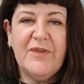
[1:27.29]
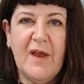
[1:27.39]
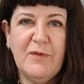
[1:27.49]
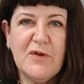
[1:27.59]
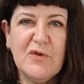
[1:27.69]

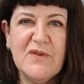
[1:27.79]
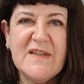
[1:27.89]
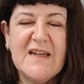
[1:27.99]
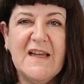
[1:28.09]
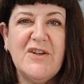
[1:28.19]
so the
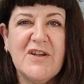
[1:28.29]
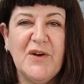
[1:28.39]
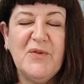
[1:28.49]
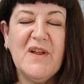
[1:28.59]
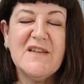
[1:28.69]
Dawn's Days
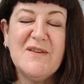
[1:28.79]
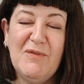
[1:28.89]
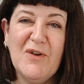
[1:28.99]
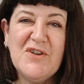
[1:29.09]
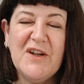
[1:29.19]
channel, that's the
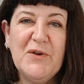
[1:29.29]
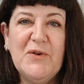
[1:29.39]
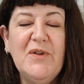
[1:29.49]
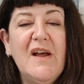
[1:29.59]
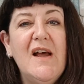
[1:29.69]
vlog
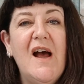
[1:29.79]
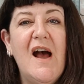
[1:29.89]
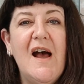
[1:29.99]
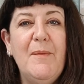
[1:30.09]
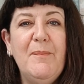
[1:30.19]
channel.
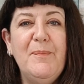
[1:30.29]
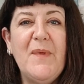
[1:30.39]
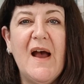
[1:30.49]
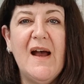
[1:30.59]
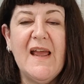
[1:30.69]

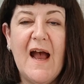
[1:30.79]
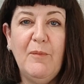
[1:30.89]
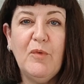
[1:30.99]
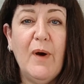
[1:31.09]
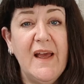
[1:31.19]
I
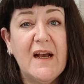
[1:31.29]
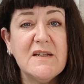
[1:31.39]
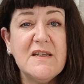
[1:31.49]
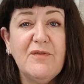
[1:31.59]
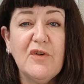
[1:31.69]
am quite
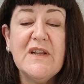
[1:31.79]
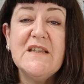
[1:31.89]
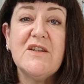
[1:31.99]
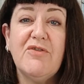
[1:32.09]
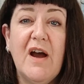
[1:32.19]
active on
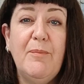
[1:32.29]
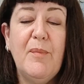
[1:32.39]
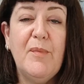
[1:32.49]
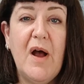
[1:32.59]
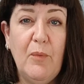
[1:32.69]

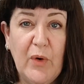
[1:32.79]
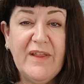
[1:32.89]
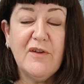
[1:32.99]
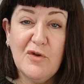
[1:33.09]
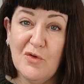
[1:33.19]
Instagram
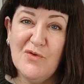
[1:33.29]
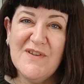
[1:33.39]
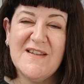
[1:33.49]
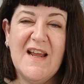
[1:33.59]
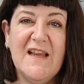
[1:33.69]
with
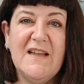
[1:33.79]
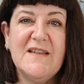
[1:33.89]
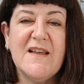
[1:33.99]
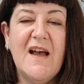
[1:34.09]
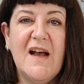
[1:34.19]
Dawn's
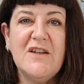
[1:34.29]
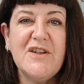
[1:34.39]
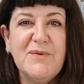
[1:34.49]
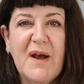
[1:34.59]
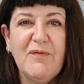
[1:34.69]
Days. I
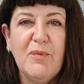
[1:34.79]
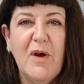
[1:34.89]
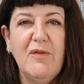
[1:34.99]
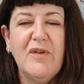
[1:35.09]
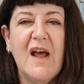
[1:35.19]
do have the
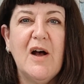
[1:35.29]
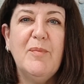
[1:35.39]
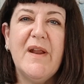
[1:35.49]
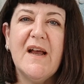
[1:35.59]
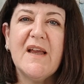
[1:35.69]
Woven
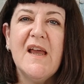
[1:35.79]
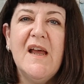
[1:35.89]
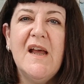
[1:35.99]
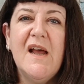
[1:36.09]
Almanac